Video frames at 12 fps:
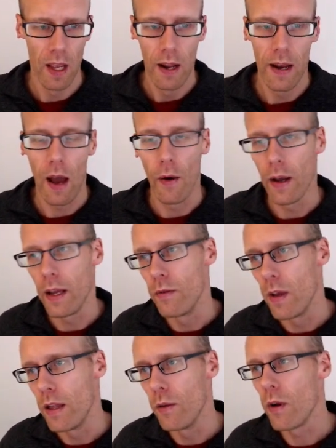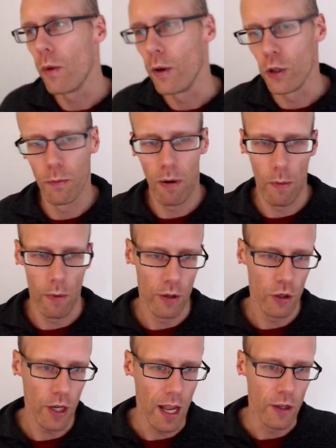Now, in the real world, you probably want
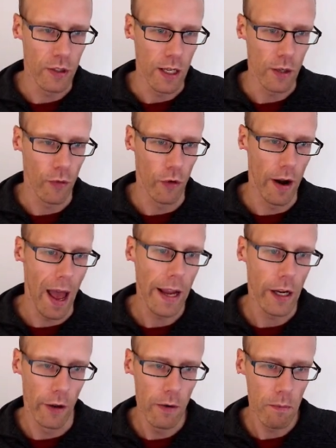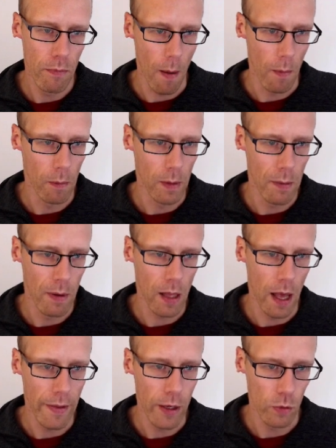to change these for an icon, probably a bit
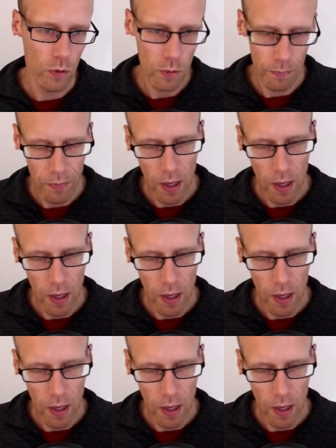like these ones.